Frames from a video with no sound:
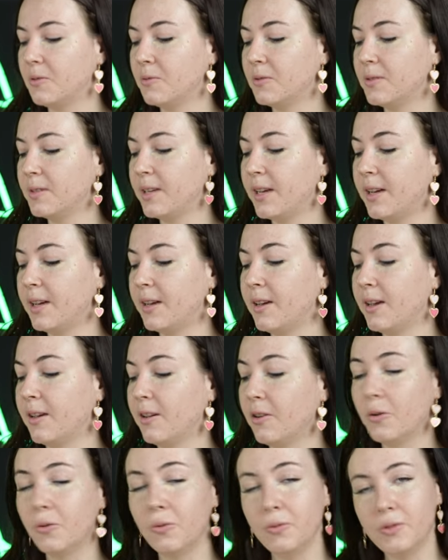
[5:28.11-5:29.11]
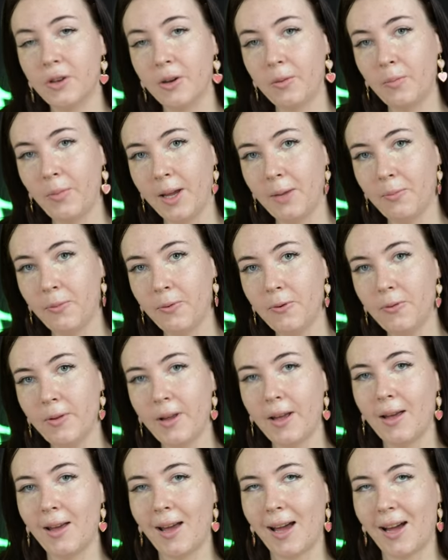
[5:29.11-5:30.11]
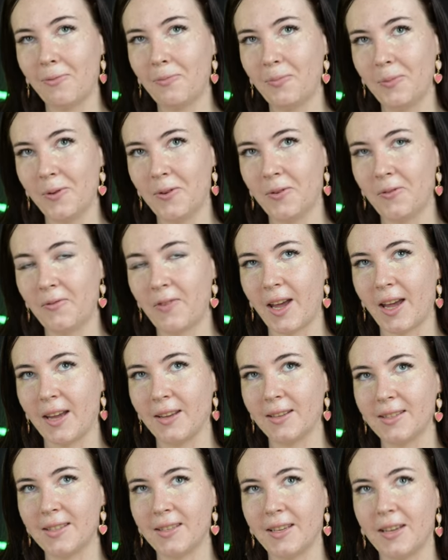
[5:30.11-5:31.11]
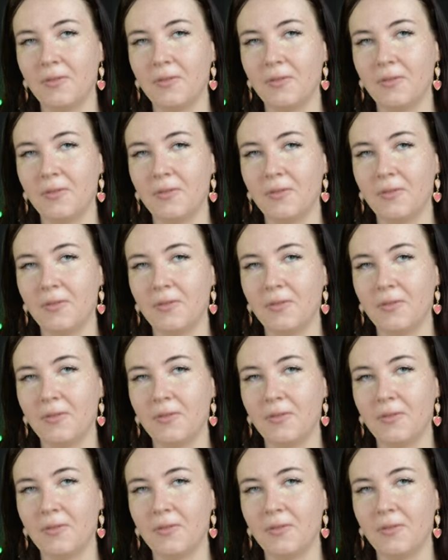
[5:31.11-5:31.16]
You'll see cool toned people have blue veins.